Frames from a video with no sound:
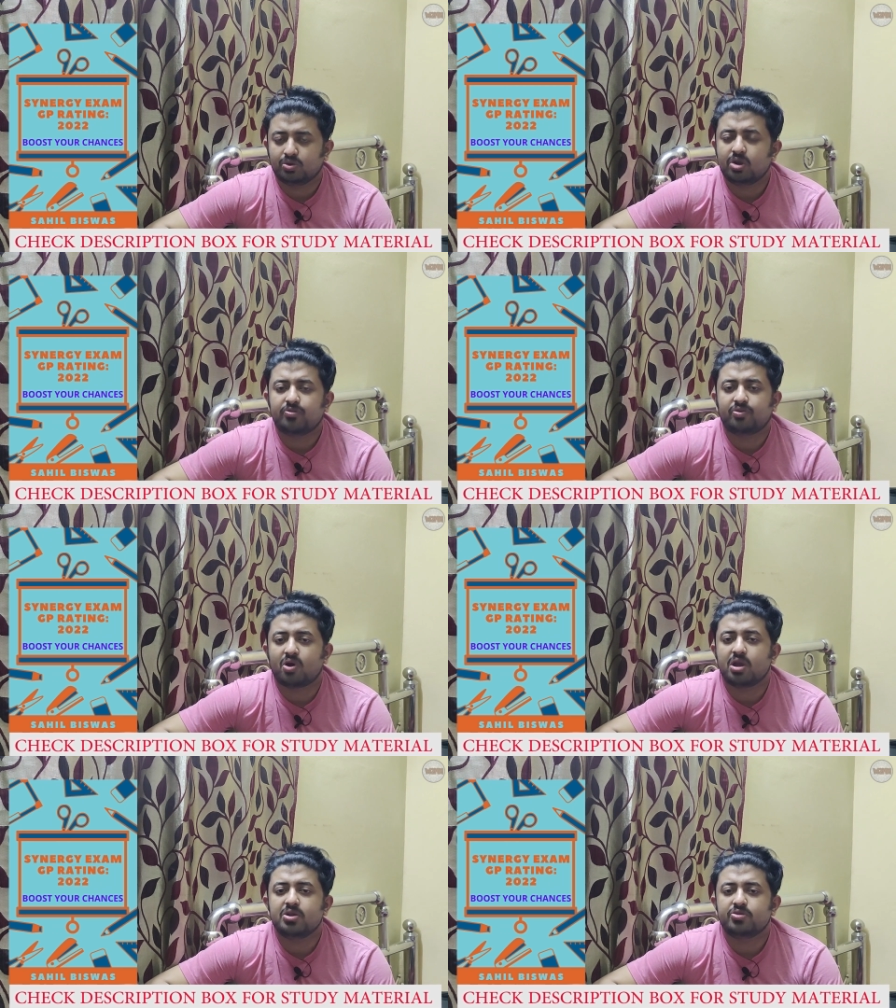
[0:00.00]
Do not
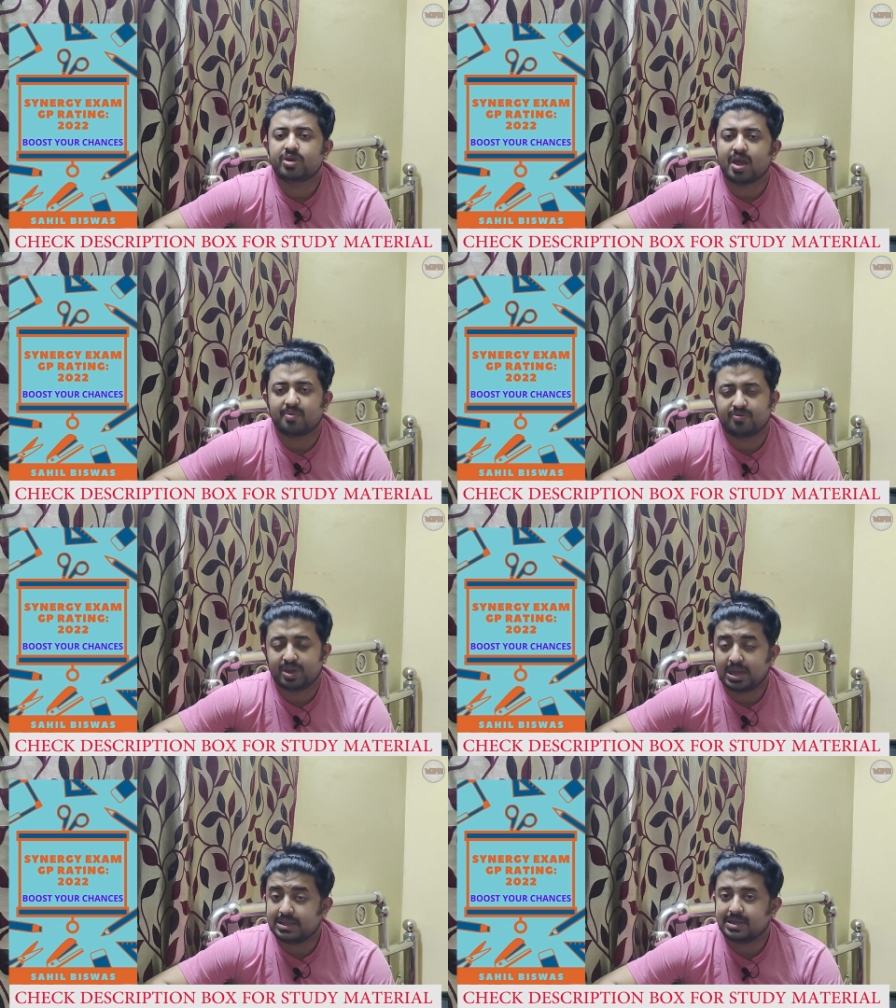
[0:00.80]
fall into trap
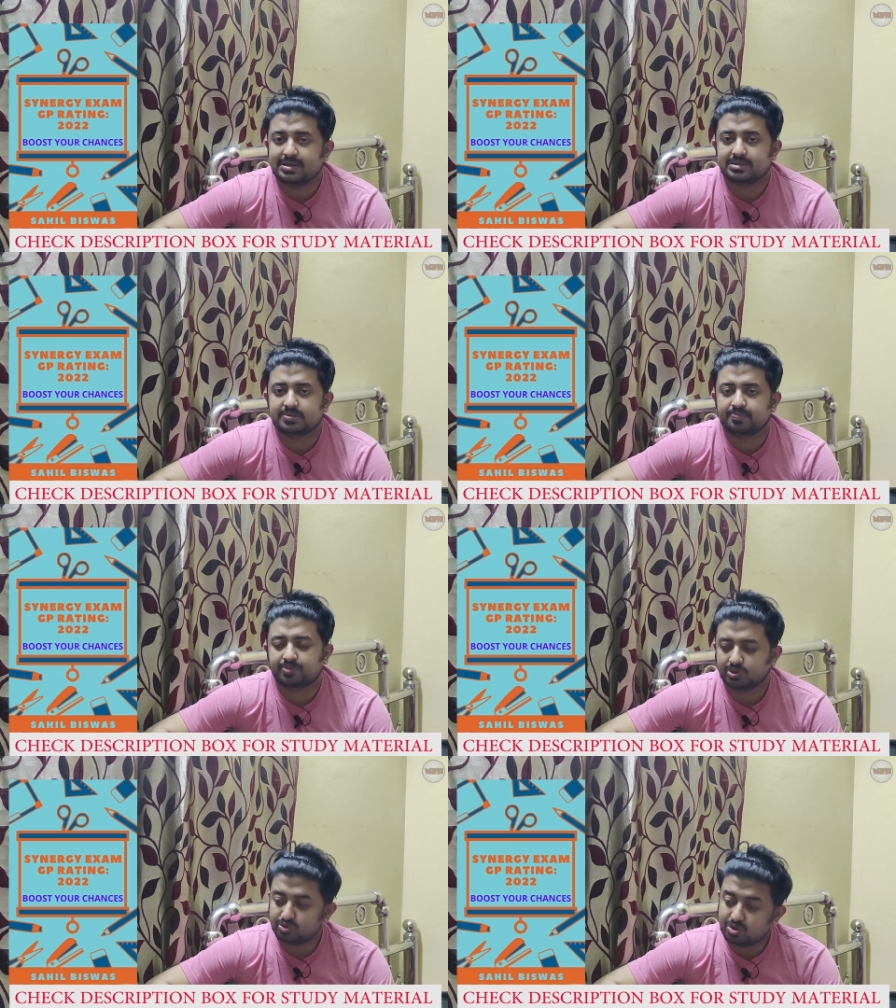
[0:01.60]
of agents.
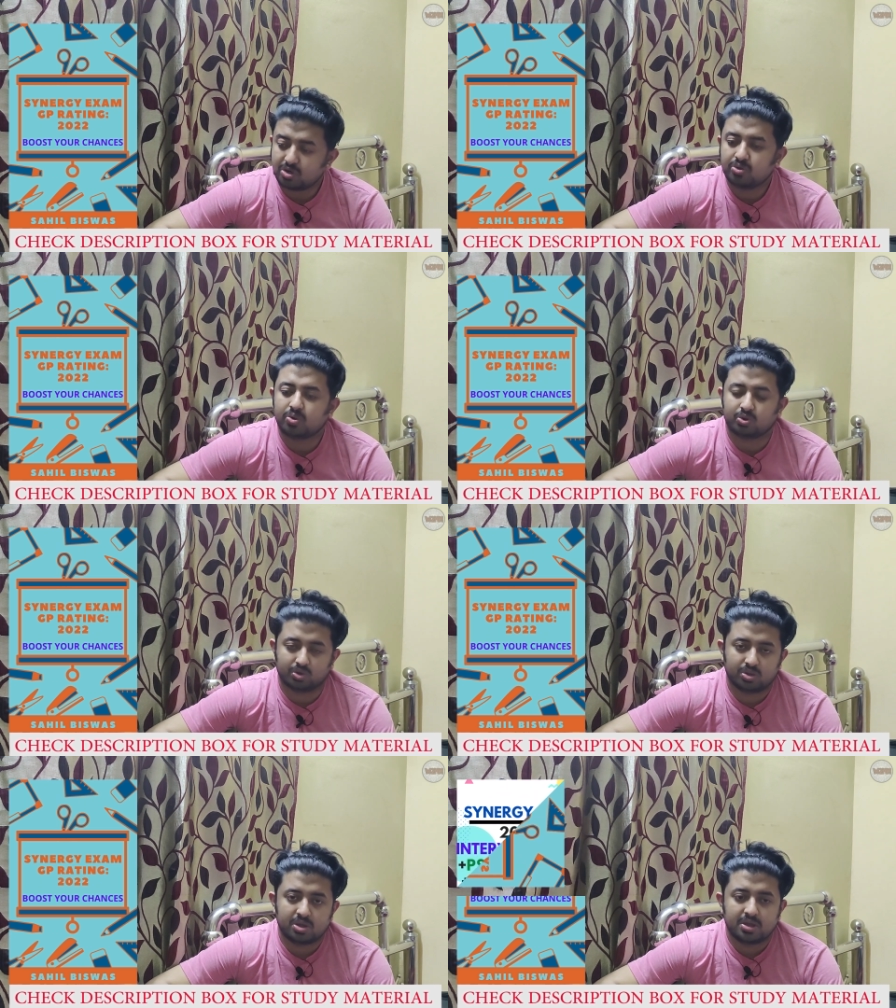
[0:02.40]
Do not
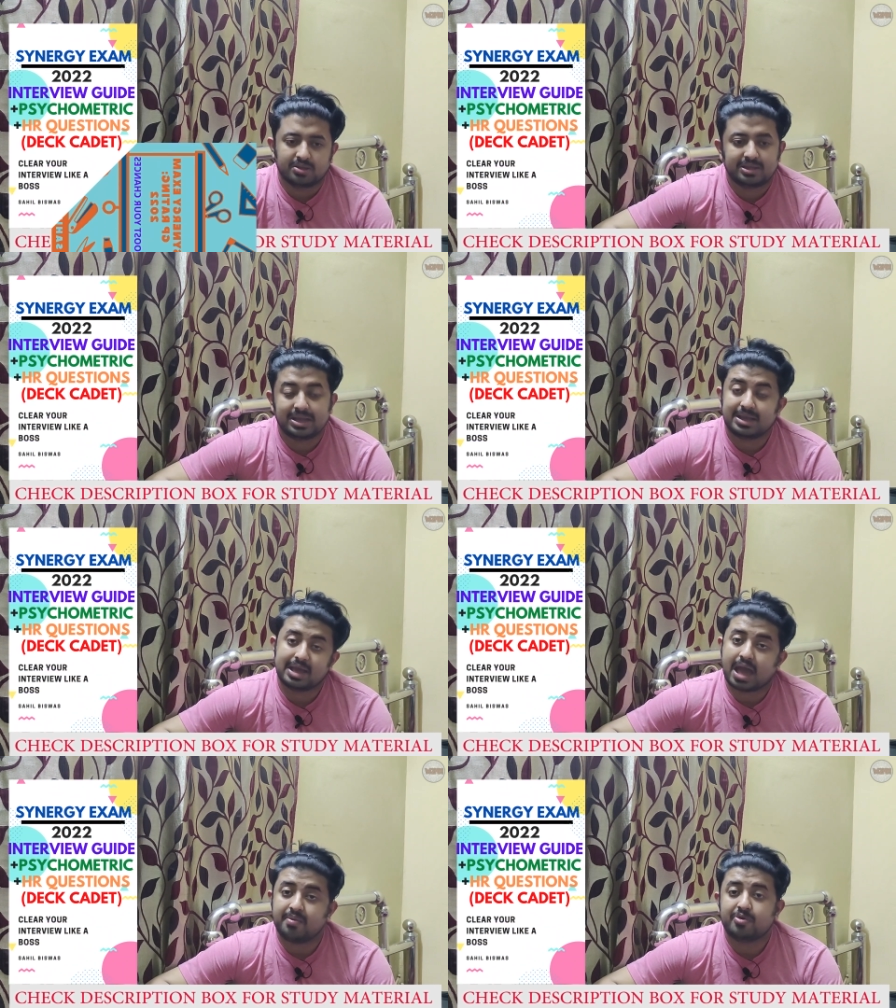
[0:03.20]
go. See,
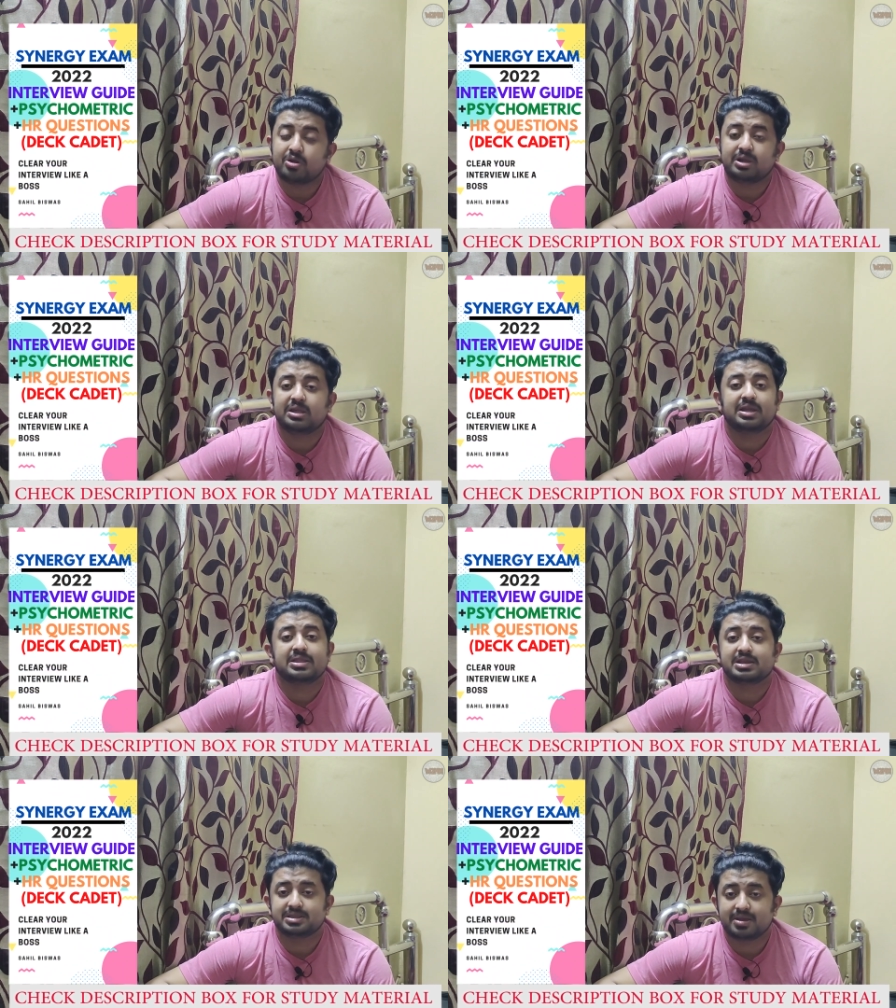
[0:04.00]
I'm not telling
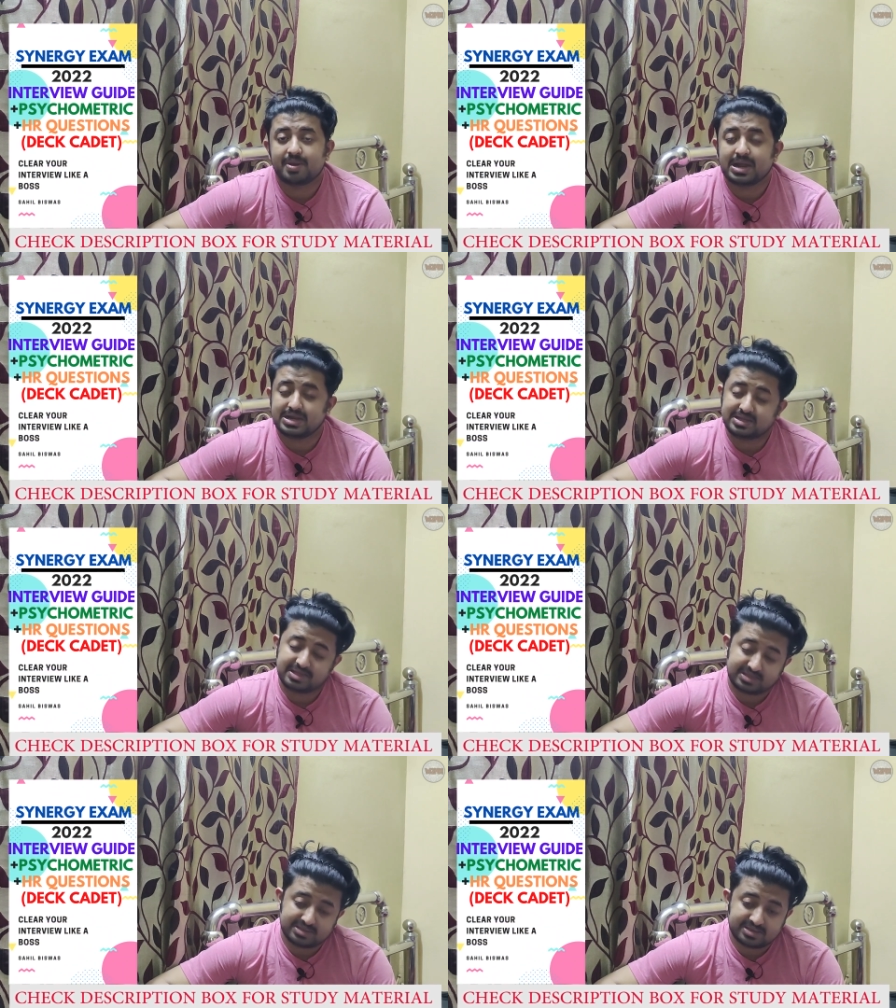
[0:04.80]
agents are bad,
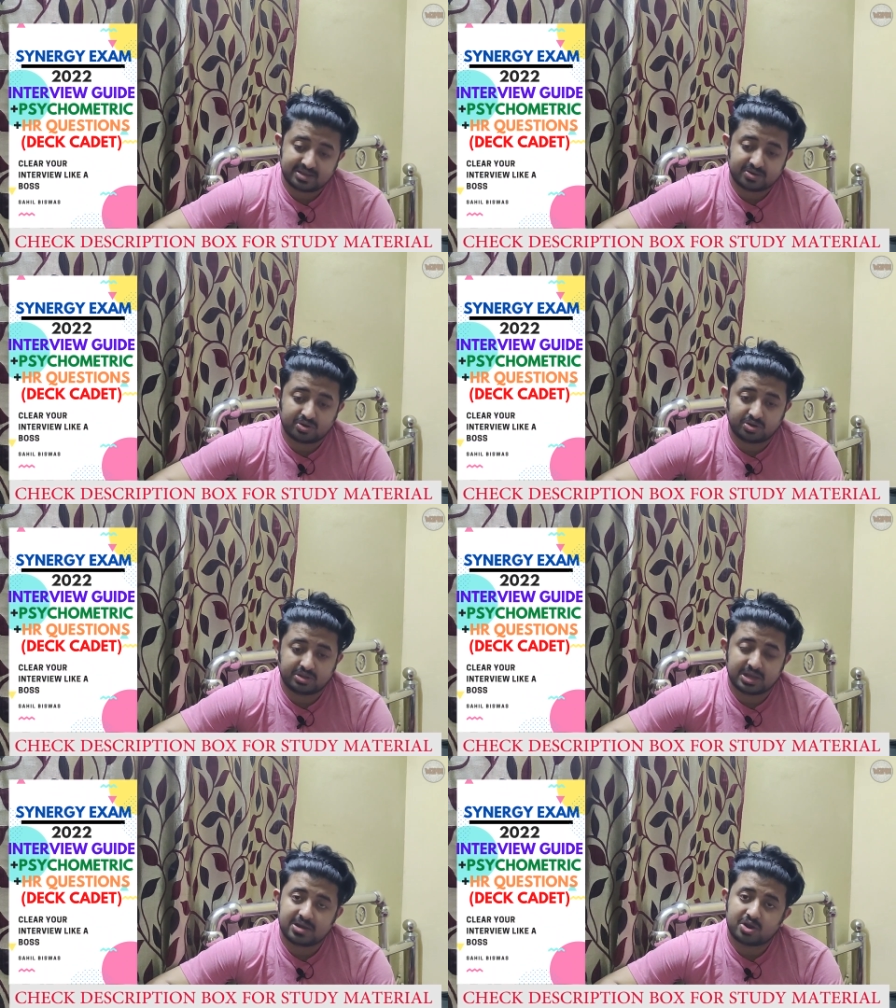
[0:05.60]
agents are
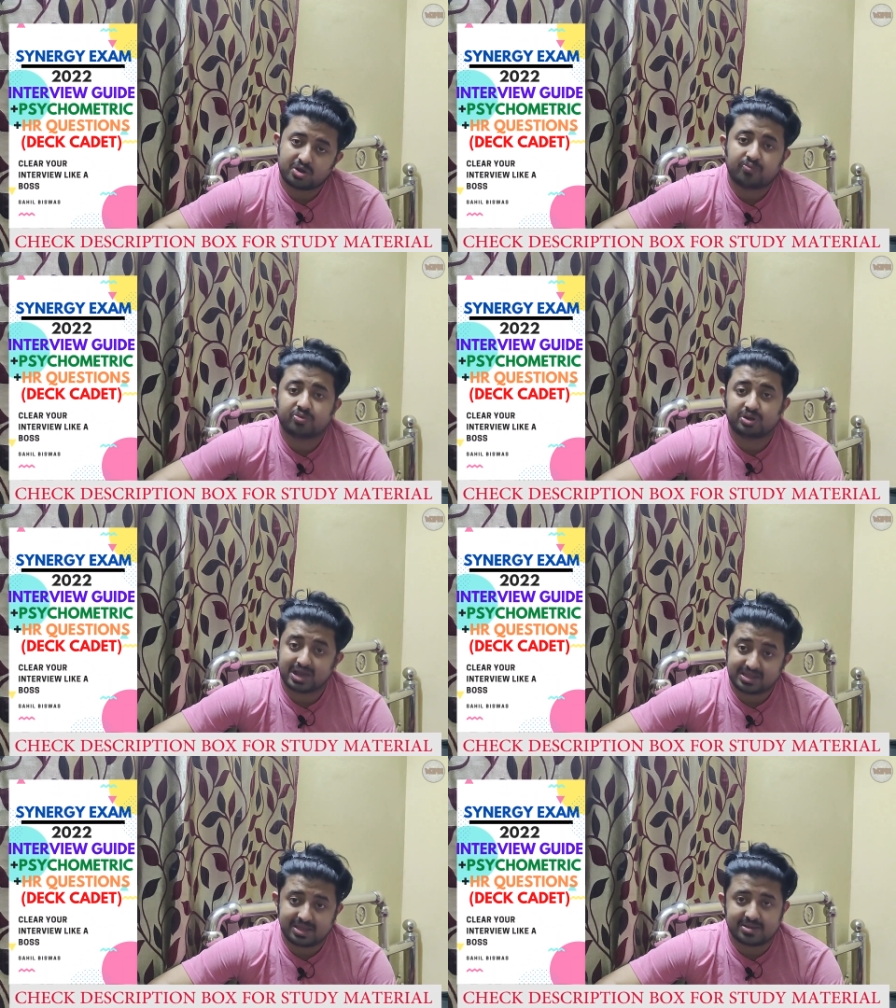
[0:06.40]
good, there are a lot of
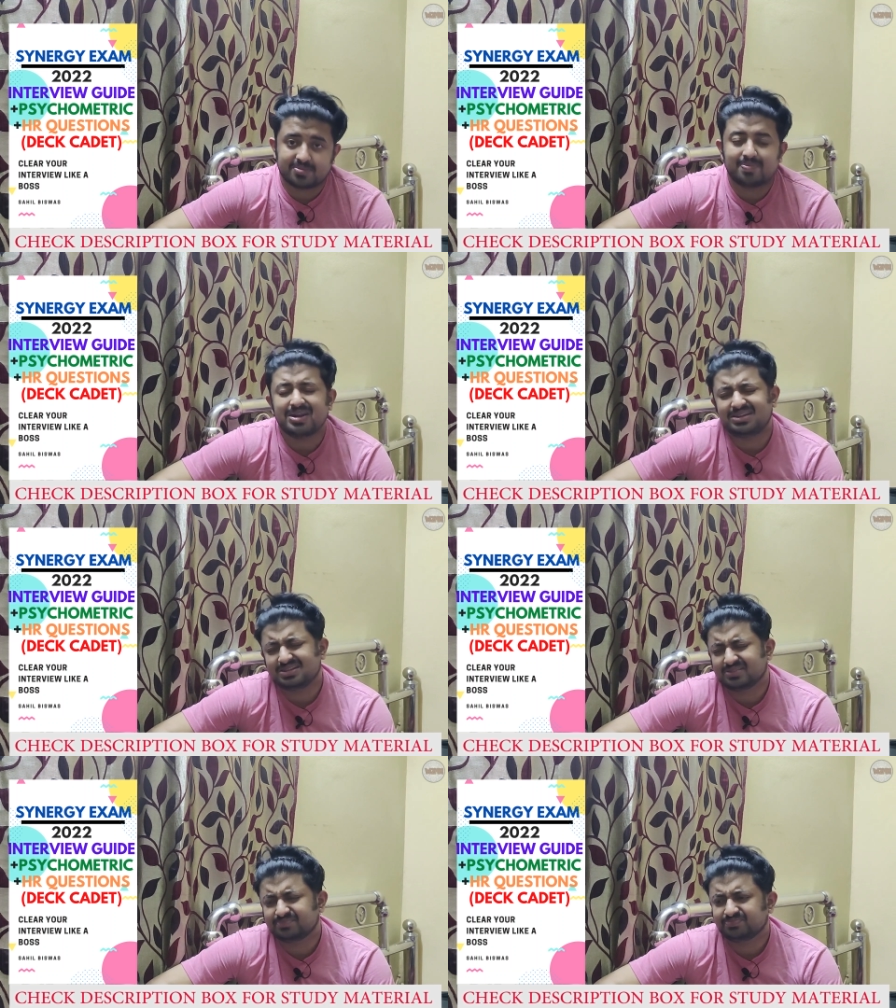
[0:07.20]
good agents, but